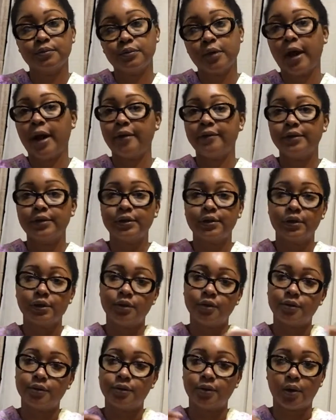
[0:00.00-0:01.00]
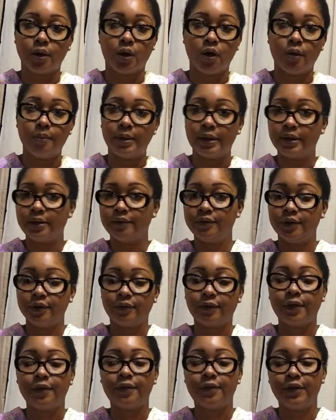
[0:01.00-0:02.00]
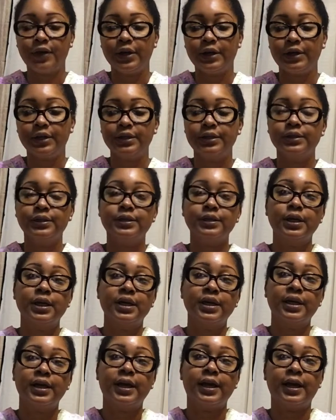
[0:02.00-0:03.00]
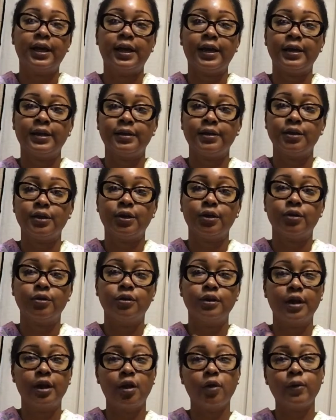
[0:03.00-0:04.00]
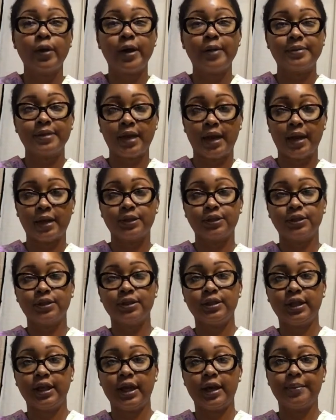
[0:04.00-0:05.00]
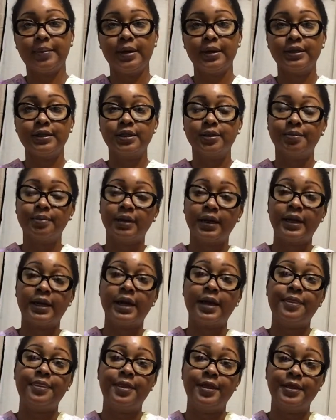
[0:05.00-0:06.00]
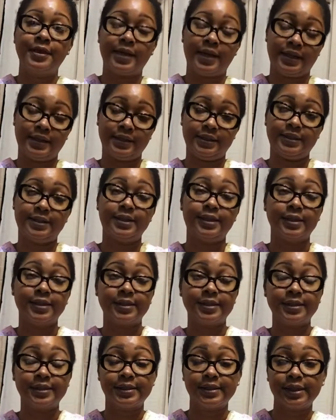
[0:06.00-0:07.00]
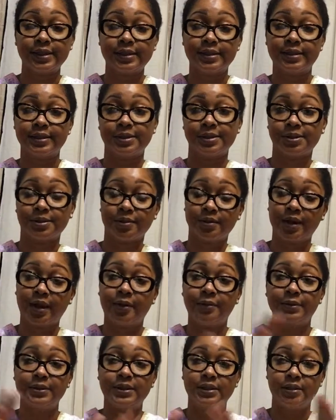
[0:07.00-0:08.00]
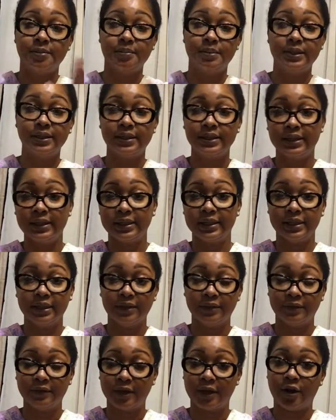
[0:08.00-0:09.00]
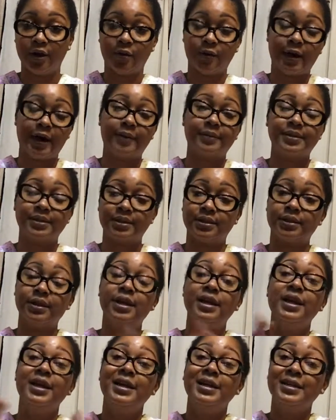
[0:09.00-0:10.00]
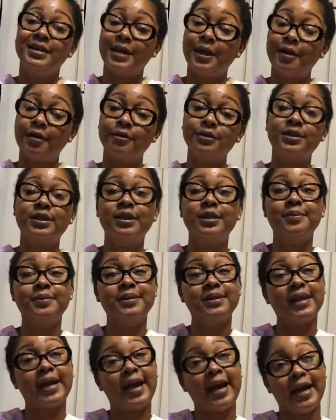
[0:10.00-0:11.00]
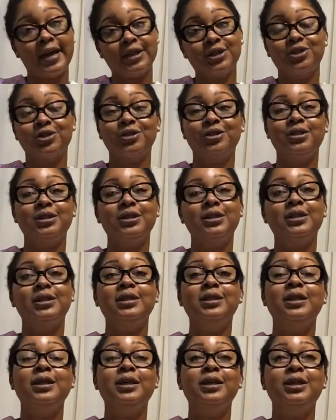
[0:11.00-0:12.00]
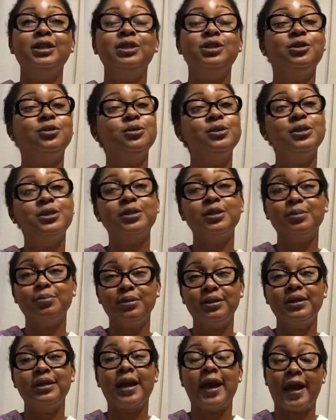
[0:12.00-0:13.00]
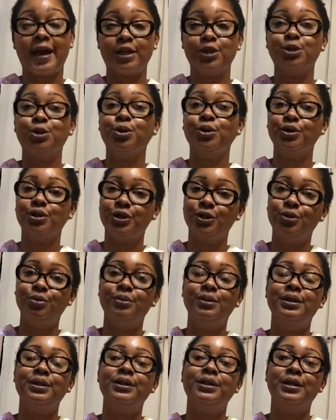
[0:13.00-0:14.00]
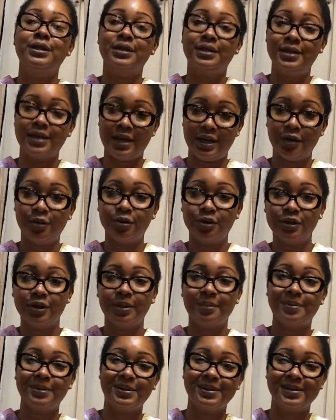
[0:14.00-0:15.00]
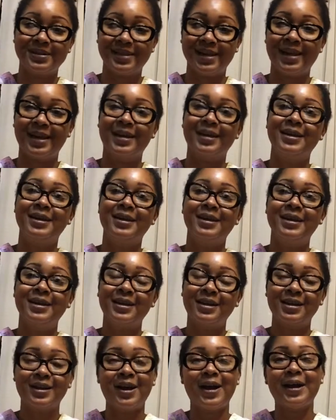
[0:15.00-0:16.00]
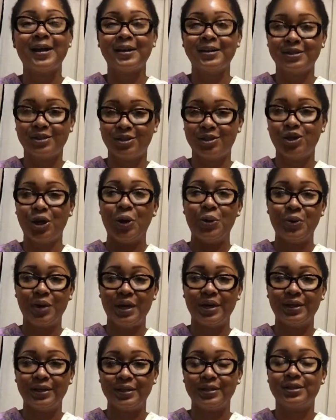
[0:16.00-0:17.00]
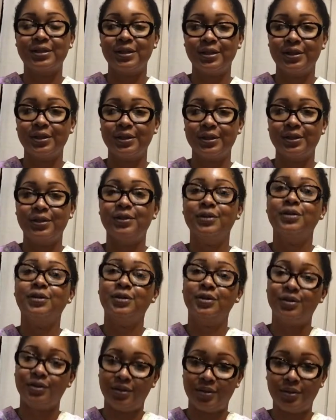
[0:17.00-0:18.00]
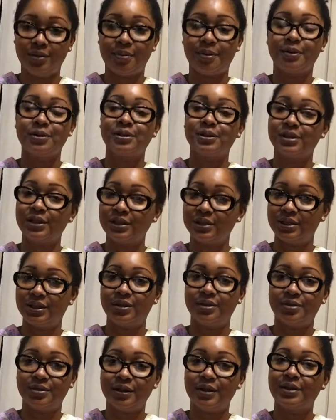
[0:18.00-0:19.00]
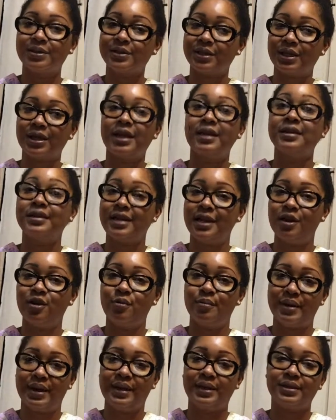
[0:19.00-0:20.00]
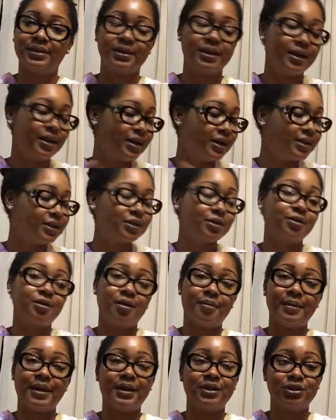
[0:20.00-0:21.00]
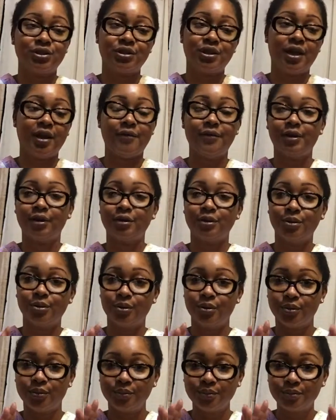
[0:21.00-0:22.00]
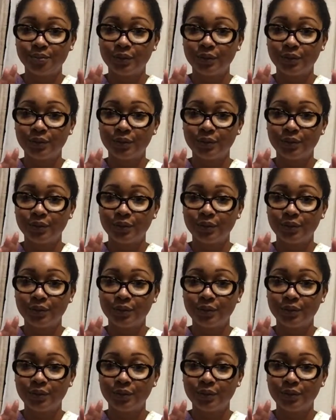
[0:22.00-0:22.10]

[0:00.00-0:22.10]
Obviously, those are all made of different things. And nail wraps actually came into play in the 1960s. So that was the beginning of nail wraps. And nail tips actually used to be actual human nail clippings that clients donated to the person that did their nails. They had nail banks. So imagine having a little